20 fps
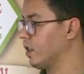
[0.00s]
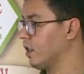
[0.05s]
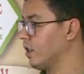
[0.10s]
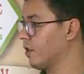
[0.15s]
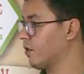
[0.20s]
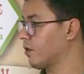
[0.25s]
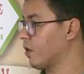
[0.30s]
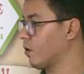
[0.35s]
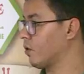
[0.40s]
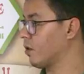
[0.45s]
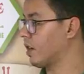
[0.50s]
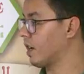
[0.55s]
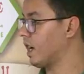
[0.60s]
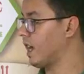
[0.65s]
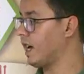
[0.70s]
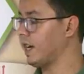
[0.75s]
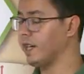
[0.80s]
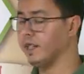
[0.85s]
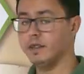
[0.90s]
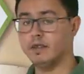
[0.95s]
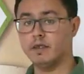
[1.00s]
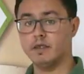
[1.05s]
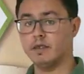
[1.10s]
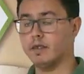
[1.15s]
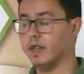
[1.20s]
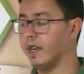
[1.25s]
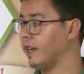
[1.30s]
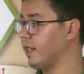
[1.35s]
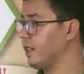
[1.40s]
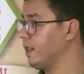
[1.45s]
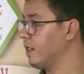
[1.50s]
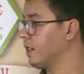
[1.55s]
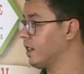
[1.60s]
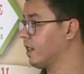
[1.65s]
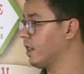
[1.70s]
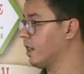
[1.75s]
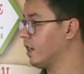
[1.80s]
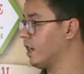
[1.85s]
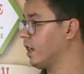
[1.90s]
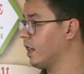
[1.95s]
So client said,
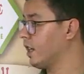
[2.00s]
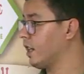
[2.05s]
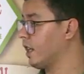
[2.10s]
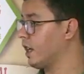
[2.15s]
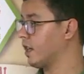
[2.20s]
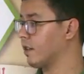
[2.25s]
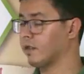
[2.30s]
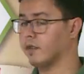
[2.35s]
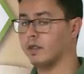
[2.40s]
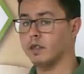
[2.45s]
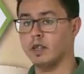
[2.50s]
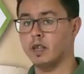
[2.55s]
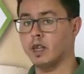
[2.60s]
yes,